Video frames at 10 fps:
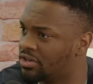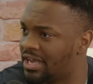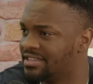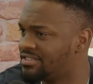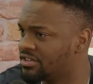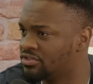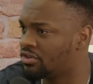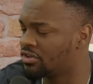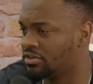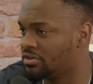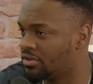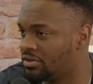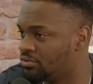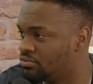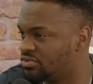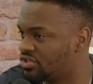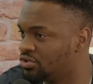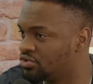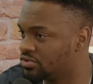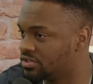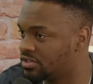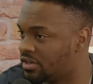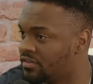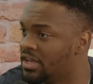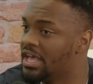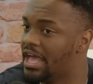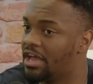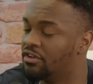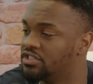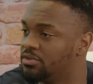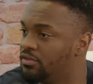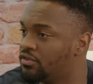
on like TikTok and all socials and stuff. And obviously,